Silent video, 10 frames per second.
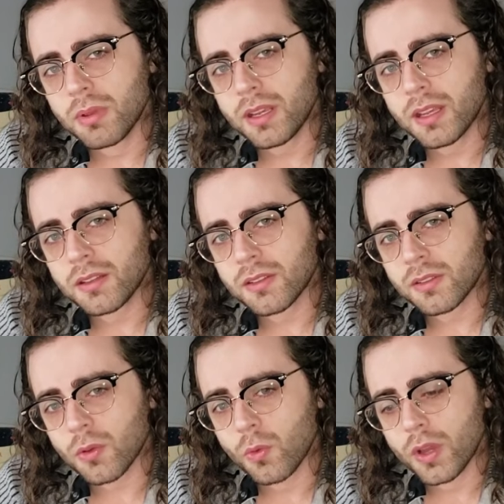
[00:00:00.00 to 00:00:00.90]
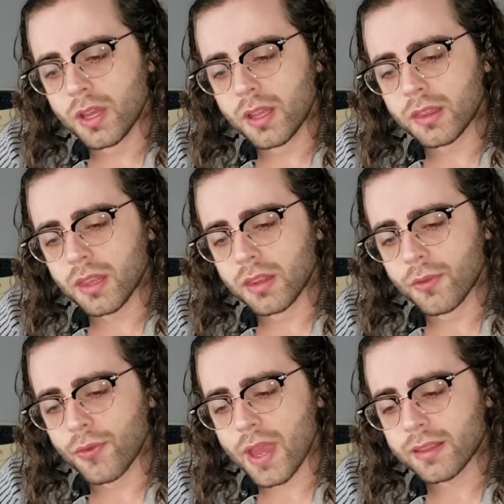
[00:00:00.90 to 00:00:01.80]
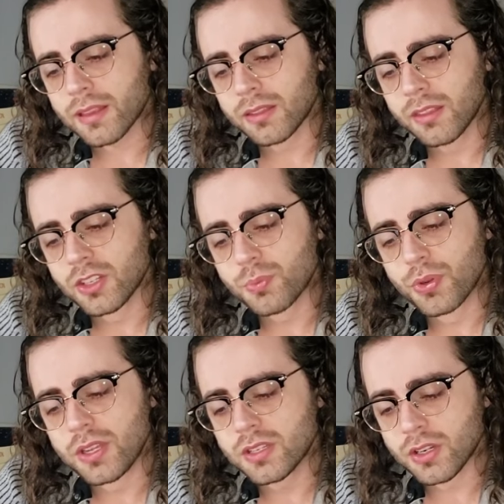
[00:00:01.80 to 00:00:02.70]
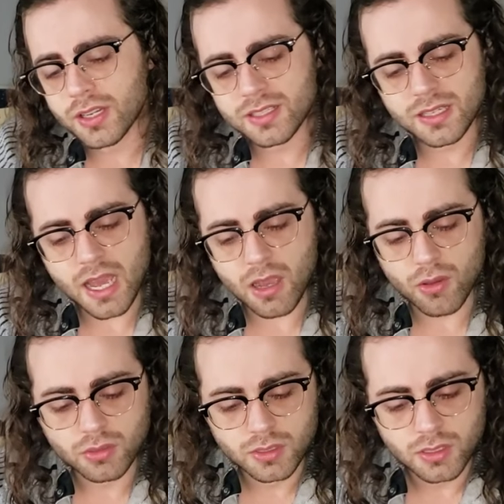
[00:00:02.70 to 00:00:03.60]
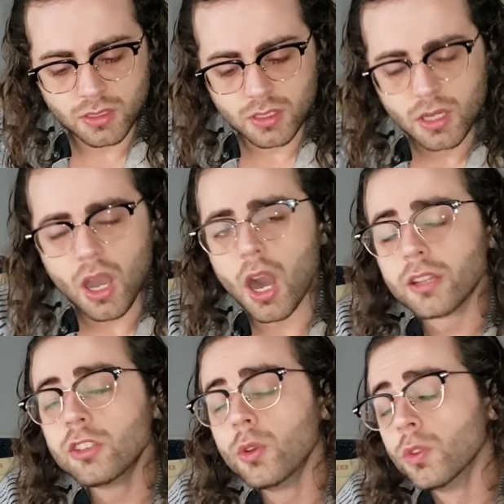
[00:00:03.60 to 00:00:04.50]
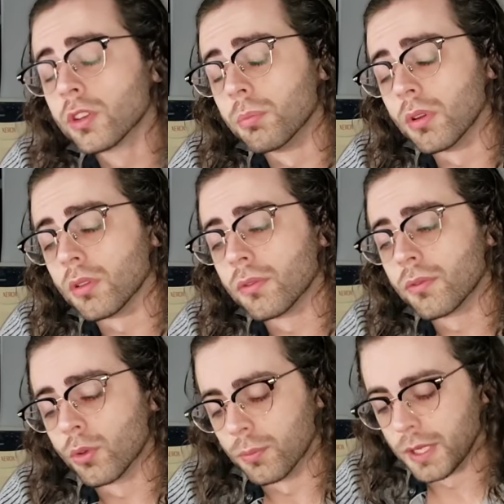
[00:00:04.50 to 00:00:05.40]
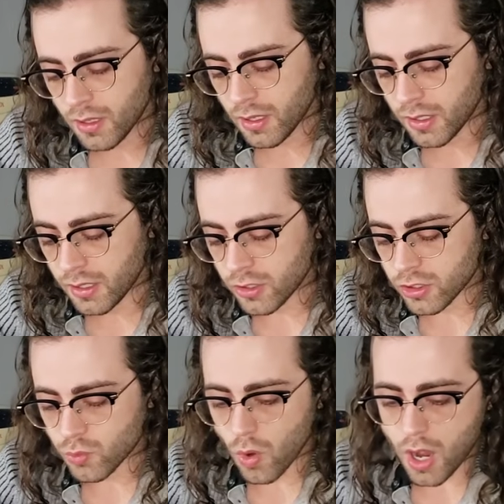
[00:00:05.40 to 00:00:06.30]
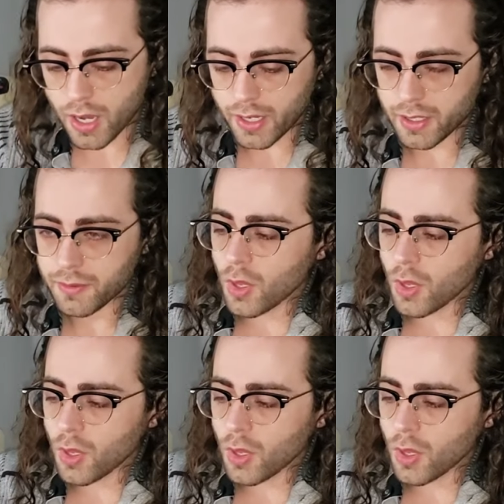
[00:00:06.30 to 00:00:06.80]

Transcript: begins with the fact that this printer is now unusable for me. And here's why.